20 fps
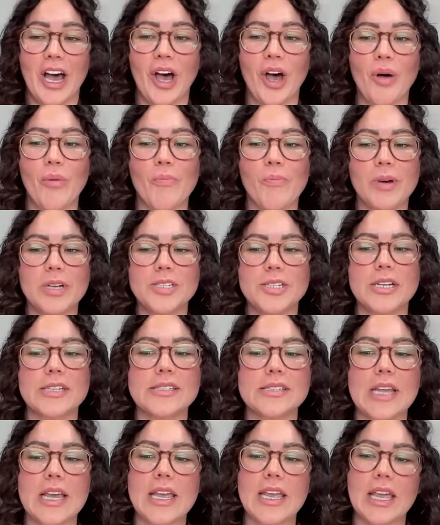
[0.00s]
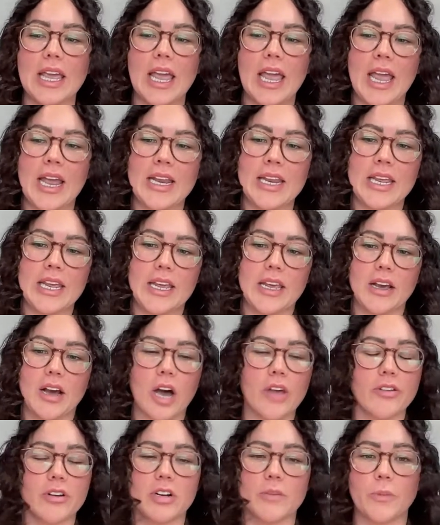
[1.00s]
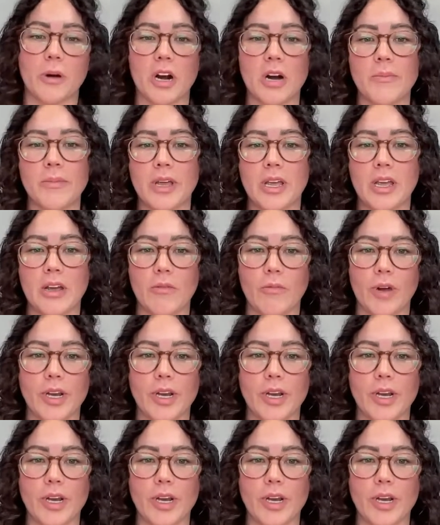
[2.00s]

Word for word: Um, but just like any other department,